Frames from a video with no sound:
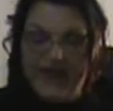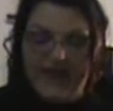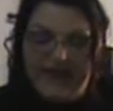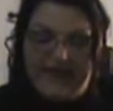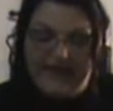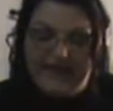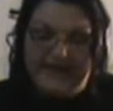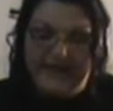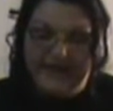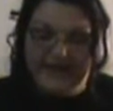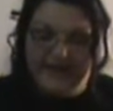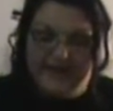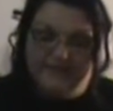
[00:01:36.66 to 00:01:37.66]
And
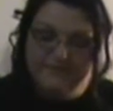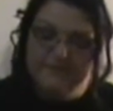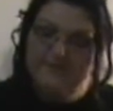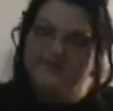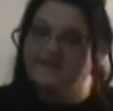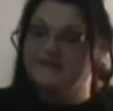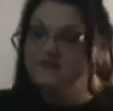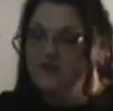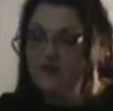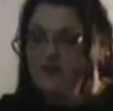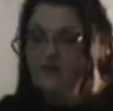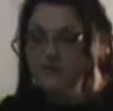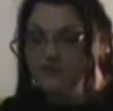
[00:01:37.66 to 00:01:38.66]
it comes with this
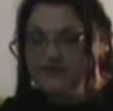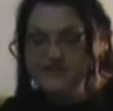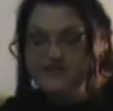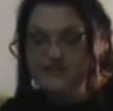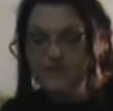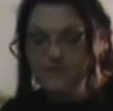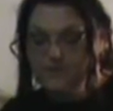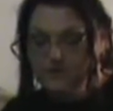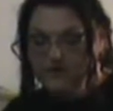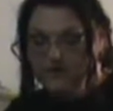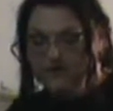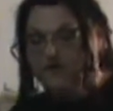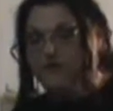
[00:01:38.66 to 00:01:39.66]
guard, which is
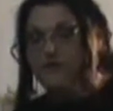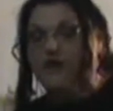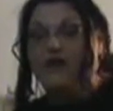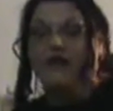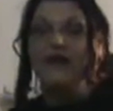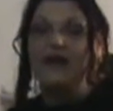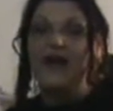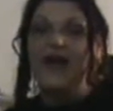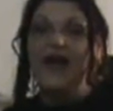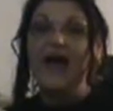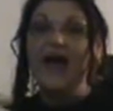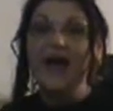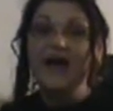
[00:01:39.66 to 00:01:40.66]
wonderful, and
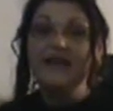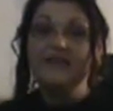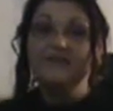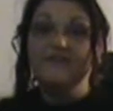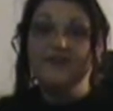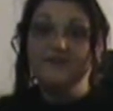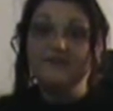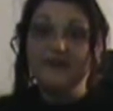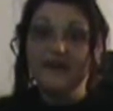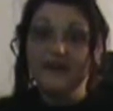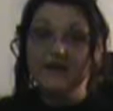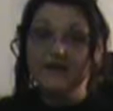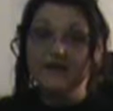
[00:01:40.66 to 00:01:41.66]
I highly
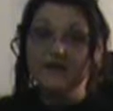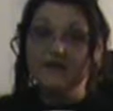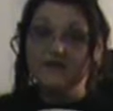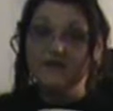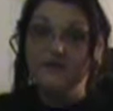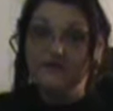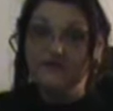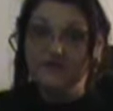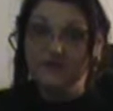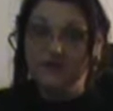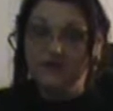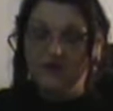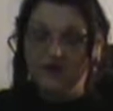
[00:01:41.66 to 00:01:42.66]
recommend you use the
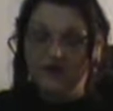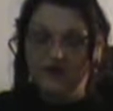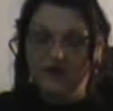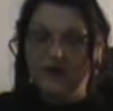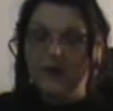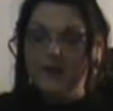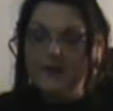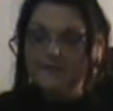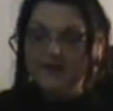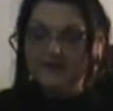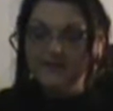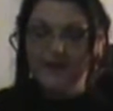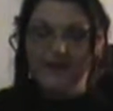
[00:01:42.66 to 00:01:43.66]
guard.
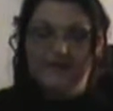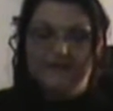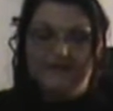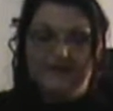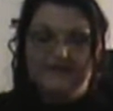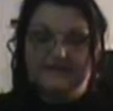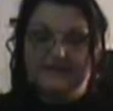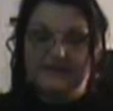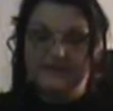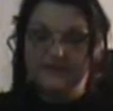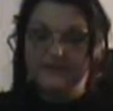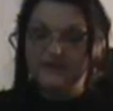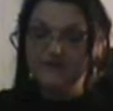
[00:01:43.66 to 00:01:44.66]
But the problem
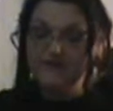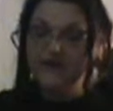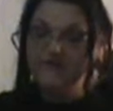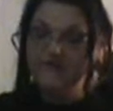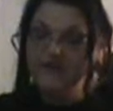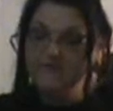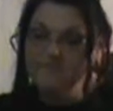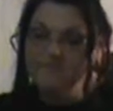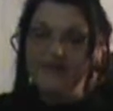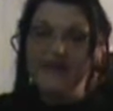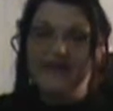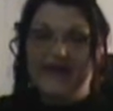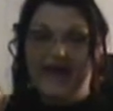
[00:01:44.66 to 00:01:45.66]
is when you have a
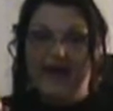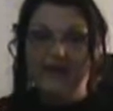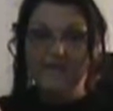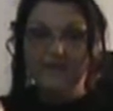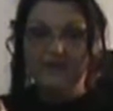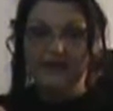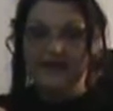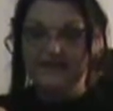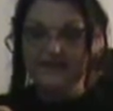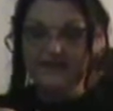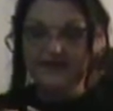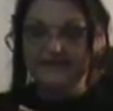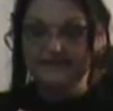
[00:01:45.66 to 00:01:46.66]
big apple like
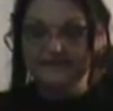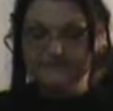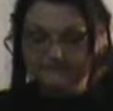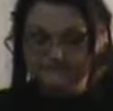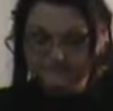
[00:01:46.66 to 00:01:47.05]
this,